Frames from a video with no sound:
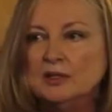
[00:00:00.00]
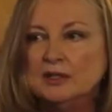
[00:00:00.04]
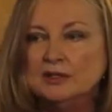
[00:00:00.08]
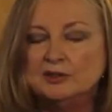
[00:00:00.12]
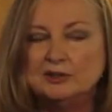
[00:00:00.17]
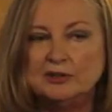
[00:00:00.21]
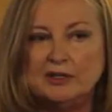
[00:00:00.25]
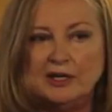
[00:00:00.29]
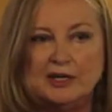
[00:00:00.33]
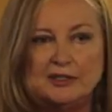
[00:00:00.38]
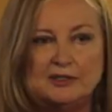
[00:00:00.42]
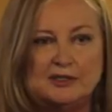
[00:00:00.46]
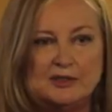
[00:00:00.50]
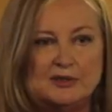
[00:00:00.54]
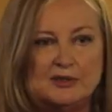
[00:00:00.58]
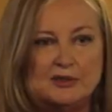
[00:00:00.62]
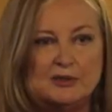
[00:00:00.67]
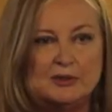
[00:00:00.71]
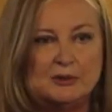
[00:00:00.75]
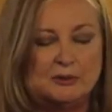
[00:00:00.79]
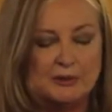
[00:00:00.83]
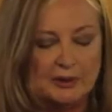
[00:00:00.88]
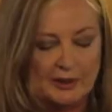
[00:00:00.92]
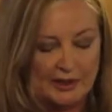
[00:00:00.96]
tragic
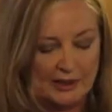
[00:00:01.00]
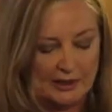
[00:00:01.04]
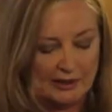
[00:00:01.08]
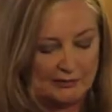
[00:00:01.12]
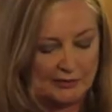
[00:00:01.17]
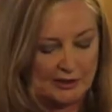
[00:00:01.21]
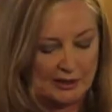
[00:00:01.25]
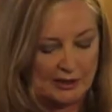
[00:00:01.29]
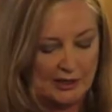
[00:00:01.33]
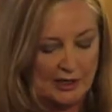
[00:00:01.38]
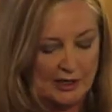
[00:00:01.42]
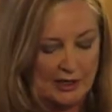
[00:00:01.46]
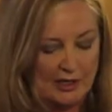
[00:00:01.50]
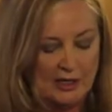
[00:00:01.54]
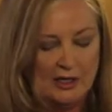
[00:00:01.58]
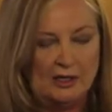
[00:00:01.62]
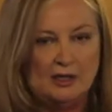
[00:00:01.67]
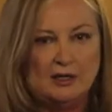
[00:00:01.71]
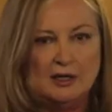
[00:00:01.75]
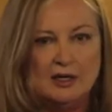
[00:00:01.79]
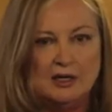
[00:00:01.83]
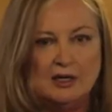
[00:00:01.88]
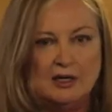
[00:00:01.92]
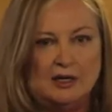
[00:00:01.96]
story of
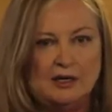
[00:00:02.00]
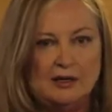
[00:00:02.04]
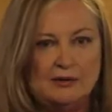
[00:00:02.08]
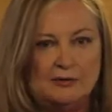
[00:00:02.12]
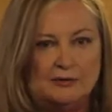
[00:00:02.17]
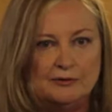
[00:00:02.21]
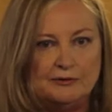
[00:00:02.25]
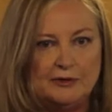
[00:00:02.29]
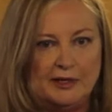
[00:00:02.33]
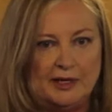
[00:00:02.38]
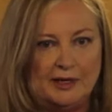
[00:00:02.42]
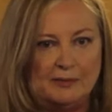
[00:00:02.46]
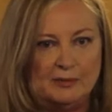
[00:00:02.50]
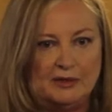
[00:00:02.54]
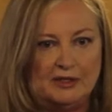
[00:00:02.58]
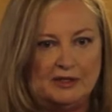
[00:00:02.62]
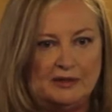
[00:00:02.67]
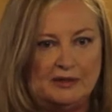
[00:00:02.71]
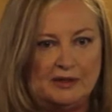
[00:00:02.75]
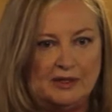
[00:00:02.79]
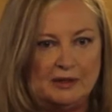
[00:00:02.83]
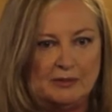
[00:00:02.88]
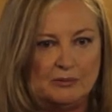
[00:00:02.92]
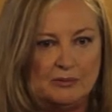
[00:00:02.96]
a
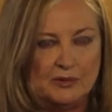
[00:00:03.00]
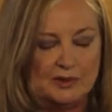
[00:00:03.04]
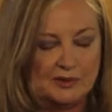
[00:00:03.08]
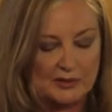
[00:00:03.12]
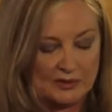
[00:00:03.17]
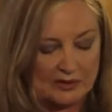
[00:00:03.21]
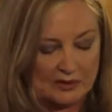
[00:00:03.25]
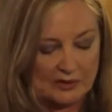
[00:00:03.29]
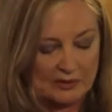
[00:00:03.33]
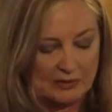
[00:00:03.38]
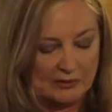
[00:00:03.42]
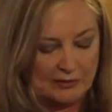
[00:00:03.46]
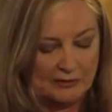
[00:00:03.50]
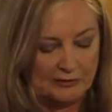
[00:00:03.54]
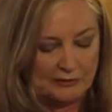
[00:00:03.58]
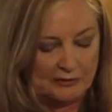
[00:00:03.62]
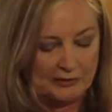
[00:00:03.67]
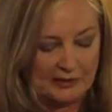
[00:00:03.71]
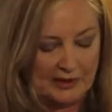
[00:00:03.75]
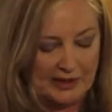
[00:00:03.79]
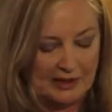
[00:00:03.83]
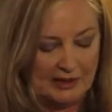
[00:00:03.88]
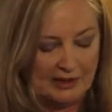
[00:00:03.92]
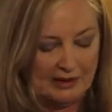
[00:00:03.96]
family that was
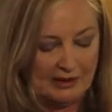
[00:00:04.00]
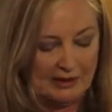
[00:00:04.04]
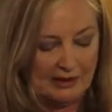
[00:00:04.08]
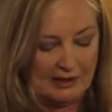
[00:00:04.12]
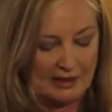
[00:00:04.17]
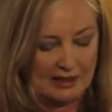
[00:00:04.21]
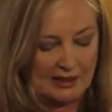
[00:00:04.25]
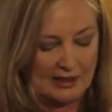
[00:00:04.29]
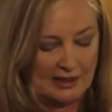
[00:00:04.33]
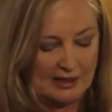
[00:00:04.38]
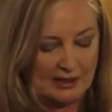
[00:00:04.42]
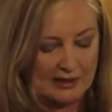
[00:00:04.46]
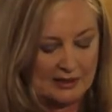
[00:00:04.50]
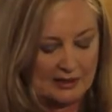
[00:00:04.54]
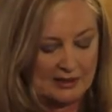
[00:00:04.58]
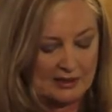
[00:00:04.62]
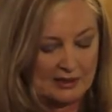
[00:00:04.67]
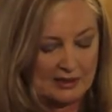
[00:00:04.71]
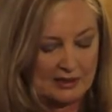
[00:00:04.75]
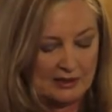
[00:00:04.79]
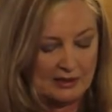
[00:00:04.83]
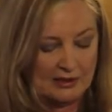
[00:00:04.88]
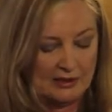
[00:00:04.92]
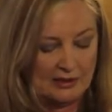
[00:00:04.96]
fleeing, and
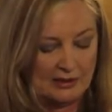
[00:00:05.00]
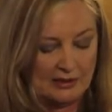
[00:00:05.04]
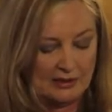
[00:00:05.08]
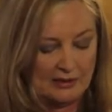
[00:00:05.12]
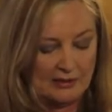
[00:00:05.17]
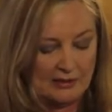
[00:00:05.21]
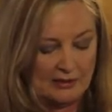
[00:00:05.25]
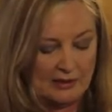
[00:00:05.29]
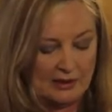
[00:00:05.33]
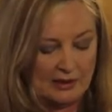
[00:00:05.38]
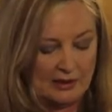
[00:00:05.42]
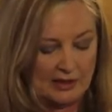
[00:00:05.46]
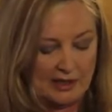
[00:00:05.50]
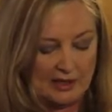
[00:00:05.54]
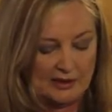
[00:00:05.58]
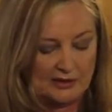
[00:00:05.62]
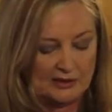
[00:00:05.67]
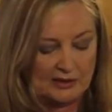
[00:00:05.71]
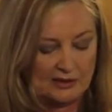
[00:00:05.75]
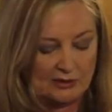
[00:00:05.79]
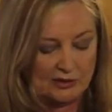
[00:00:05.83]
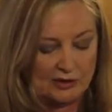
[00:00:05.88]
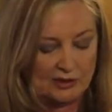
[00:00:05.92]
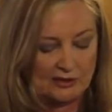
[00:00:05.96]
the
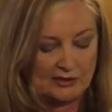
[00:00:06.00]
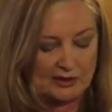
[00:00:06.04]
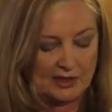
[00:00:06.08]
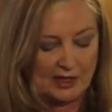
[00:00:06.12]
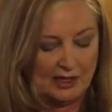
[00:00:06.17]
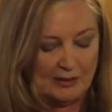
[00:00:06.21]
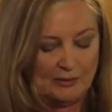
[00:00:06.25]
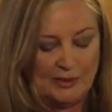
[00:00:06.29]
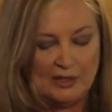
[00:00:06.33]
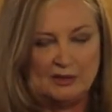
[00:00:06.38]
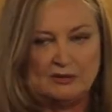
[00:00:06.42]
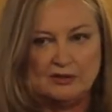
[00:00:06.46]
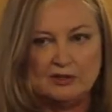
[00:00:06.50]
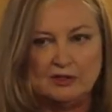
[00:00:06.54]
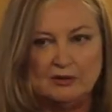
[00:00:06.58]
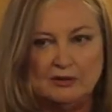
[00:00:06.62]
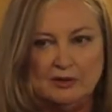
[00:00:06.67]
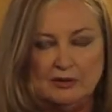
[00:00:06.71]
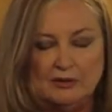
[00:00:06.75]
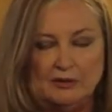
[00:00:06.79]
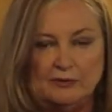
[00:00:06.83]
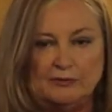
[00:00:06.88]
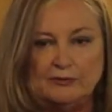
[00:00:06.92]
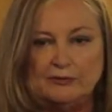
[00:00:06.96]
ISIS just came in.
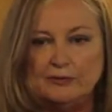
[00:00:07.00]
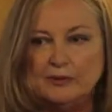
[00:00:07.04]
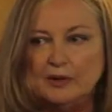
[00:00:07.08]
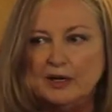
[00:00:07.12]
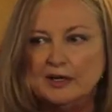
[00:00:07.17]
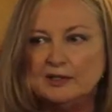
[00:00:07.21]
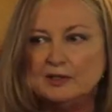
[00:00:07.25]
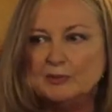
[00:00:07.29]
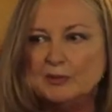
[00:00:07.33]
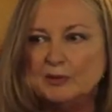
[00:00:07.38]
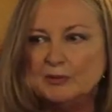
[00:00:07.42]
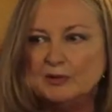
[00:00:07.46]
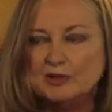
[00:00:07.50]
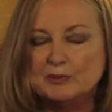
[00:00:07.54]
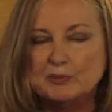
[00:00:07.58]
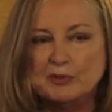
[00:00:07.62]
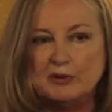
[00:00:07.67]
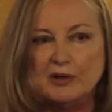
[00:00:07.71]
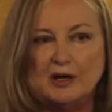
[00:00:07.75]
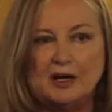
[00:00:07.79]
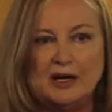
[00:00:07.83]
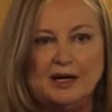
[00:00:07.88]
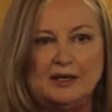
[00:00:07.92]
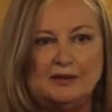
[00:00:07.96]
The husband was
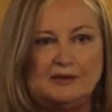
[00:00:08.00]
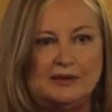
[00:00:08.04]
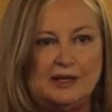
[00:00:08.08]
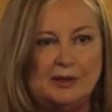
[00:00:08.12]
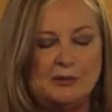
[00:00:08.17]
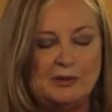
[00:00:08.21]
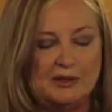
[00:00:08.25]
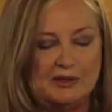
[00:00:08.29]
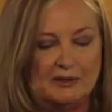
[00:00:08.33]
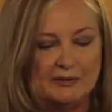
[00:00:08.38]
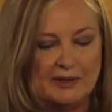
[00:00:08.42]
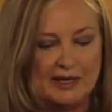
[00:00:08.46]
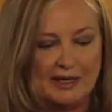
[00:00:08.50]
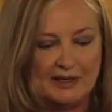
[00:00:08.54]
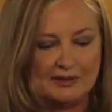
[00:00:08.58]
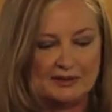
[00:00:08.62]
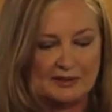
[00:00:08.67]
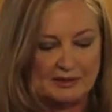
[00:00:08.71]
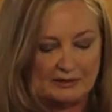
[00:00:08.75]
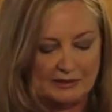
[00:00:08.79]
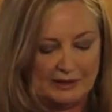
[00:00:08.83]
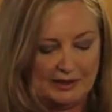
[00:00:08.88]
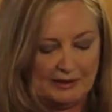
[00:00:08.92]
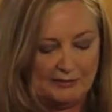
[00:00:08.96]
blind. They were the
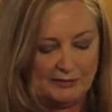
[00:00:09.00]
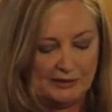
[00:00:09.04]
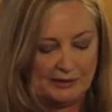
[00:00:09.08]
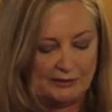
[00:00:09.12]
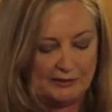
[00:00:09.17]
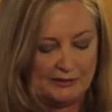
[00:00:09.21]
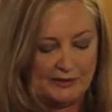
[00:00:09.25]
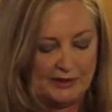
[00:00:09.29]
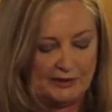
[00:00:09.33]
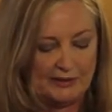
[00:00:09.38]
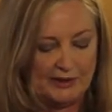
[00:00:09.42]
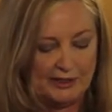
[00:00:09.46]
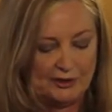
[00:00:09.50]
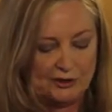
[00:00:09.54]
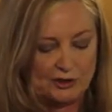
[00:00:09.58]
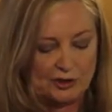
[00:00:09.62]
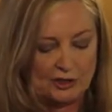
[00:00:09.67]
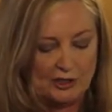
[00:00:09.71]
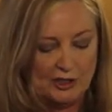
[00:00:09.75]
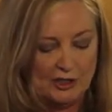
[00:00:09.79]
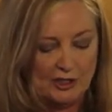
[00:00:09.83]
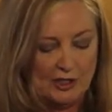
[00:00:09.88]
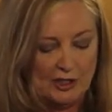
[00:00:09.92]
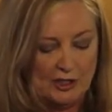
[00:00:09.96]
last to leave their
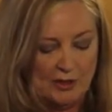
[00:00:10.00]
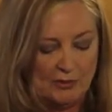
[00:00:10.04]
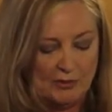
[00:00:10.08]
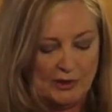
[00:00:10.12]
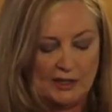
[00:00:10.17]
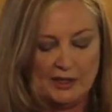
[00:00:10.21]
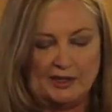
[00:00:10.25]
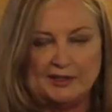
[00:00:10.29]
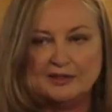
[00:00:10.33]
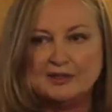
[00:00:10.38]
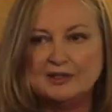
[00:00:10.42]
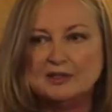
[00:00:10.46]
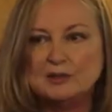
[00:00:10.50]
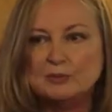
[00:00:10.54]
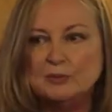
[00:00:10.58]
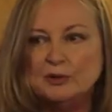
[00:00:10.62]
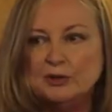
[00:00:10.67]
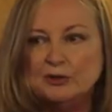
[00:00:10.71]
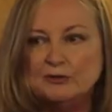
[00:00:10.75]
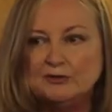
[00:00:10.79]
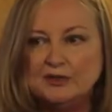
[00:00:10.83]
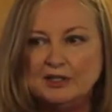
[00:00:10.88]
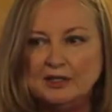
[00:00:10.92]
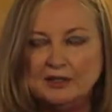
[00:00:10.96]
village when ISIS
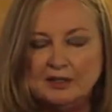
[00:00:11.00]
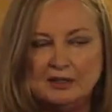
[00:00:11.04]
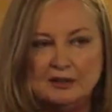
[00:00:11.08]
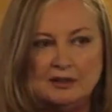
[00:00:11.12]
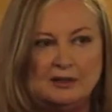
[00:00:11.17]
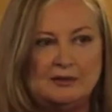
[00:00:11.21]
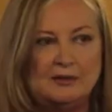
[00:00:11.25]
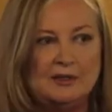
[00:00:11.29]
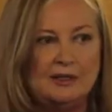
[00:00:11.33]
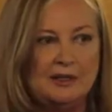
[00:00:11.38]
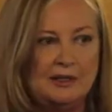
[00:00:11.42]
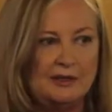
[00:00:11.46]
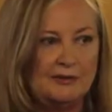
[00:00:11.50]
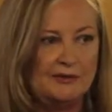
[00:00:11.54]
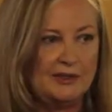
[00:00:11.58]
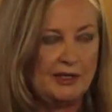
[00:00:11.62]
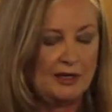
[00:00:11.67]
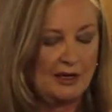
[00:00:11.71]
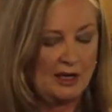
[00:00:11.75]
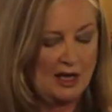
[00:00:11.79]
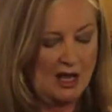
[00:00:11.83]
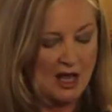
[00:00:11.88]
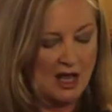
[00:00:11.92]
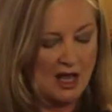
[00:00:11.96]
moved in Nineveh.